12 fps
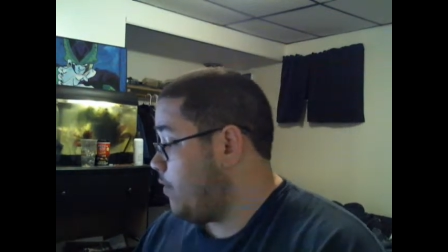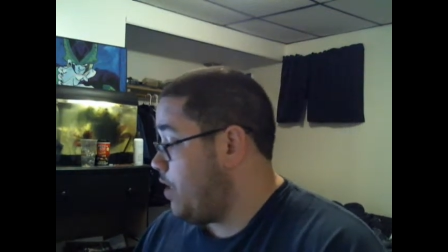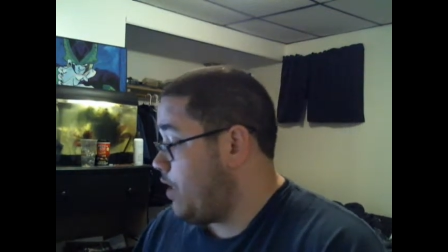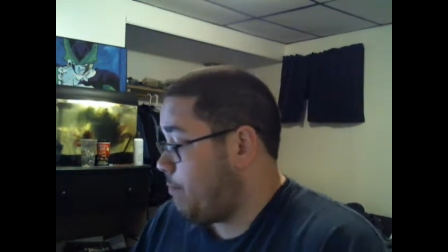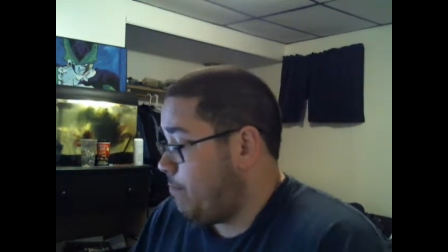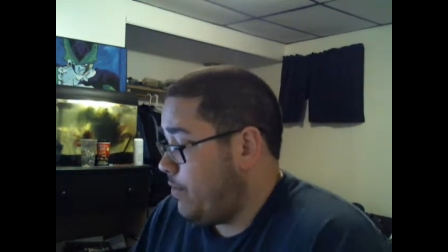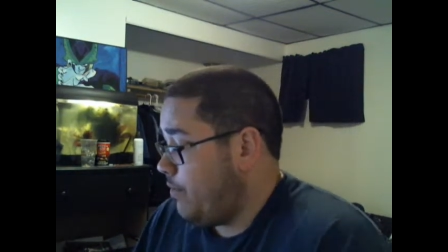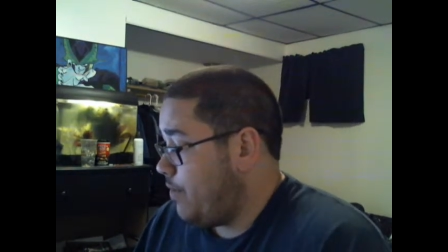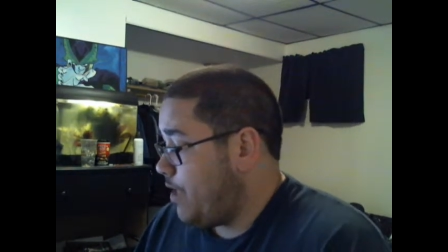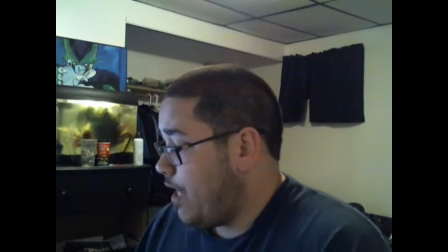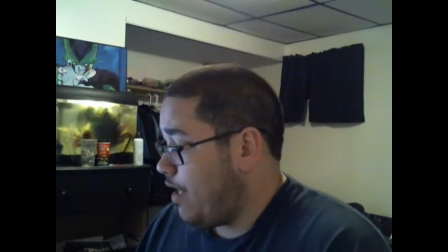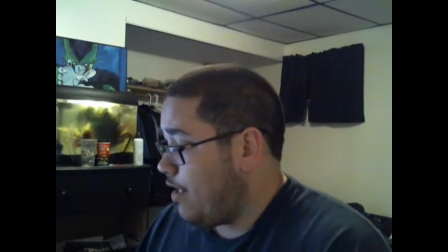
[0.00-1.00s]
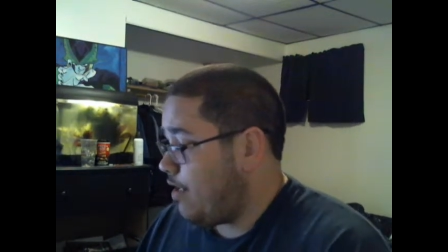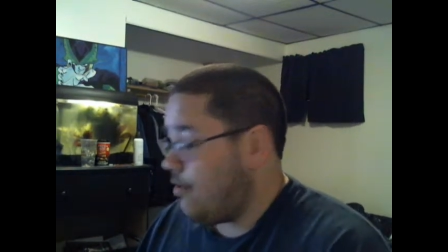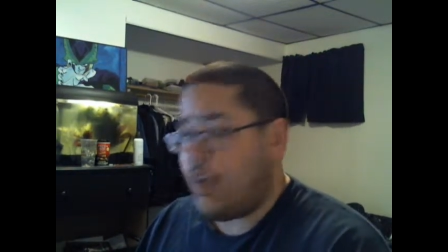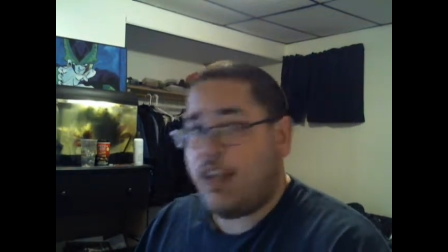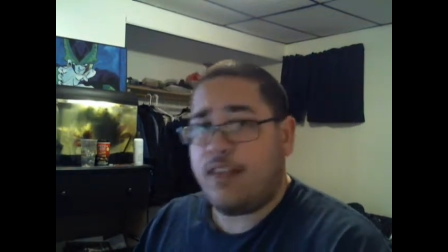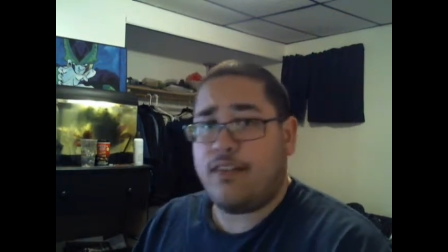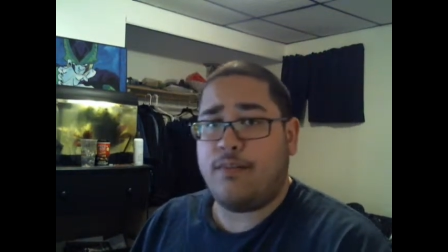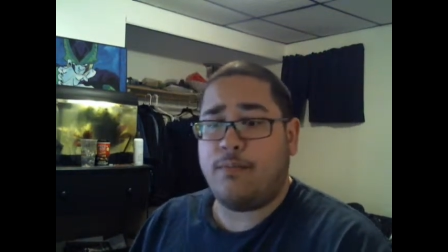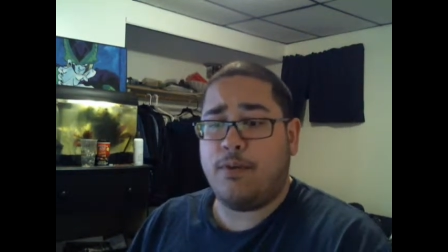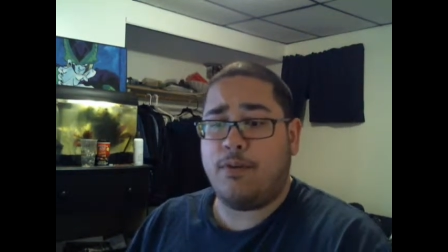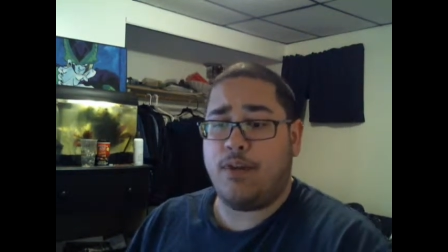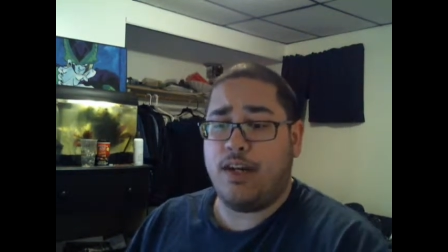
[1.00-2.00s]
just been doing that. I know, guys, it's
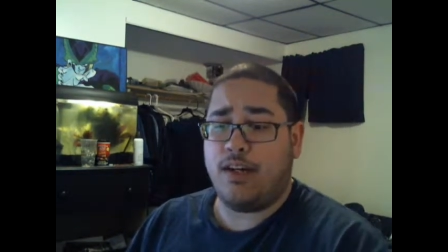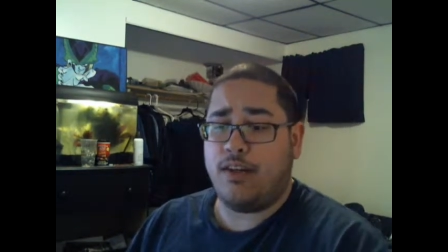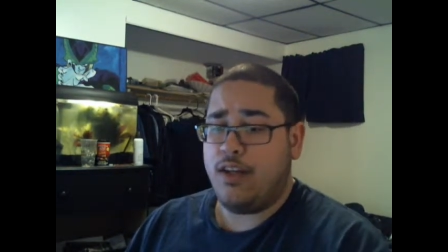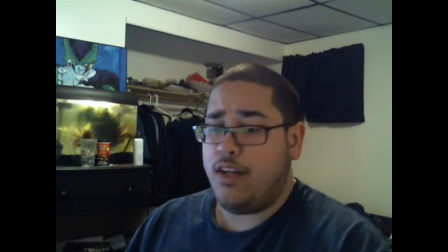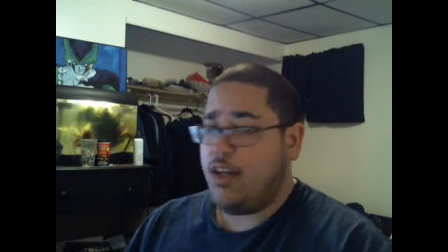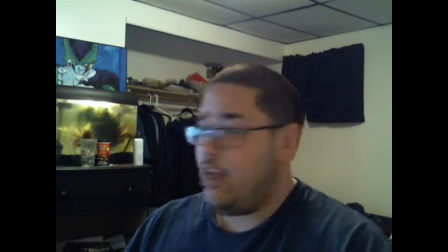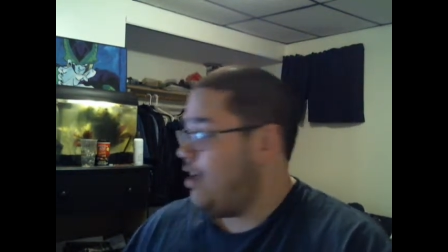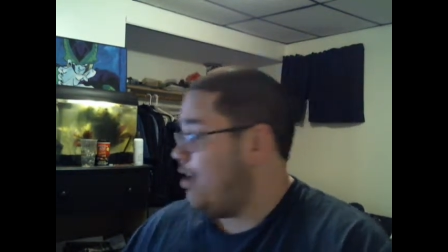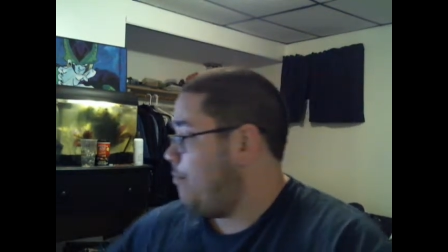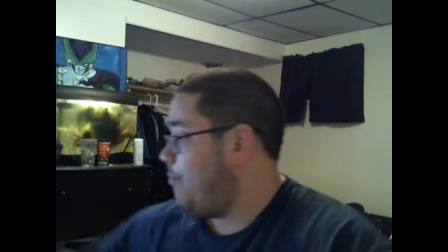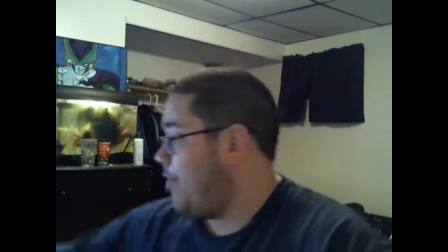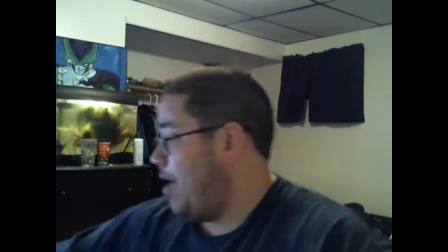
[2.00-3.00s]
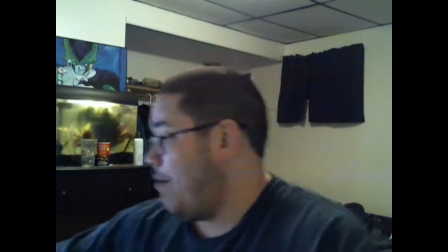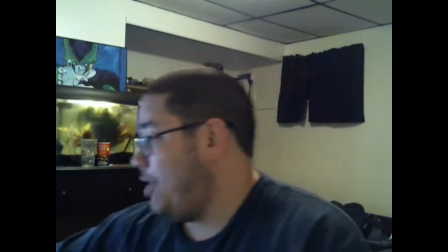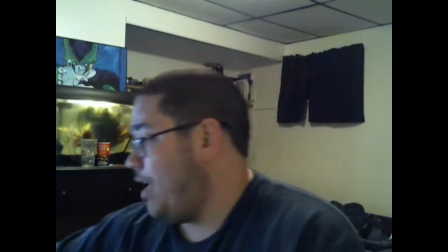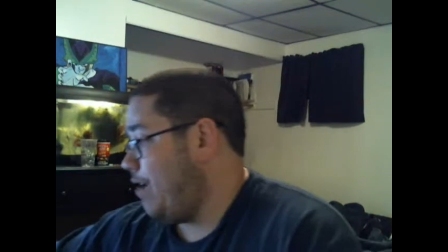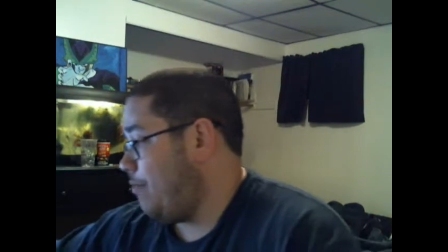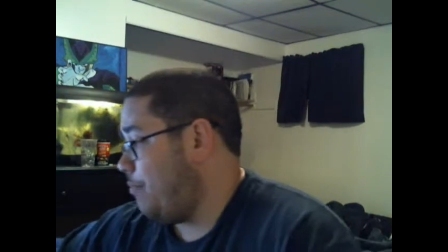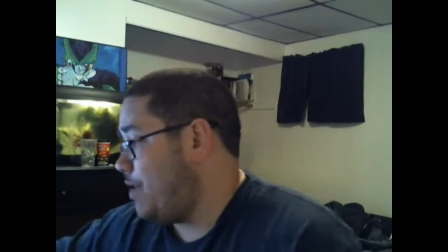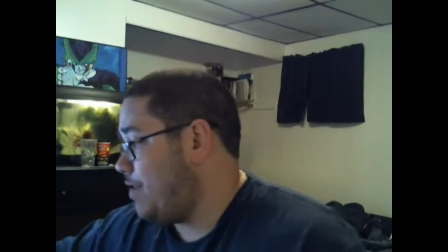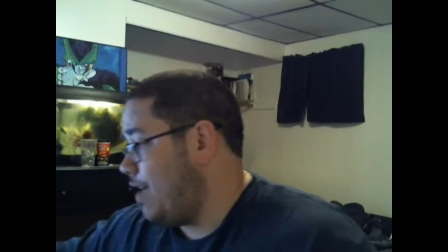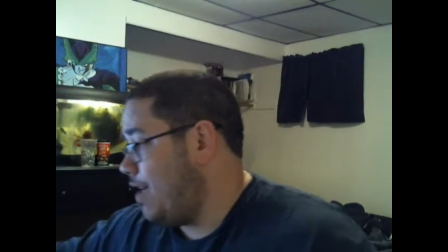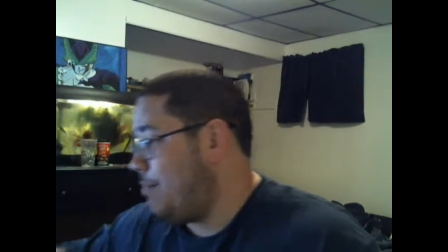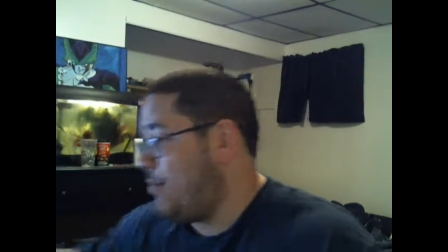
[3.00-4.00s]
been a while. Um, I went out and picked
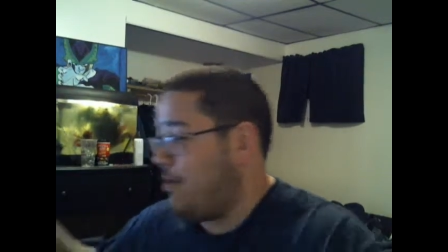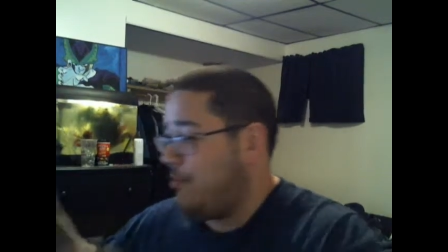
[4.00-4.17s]
up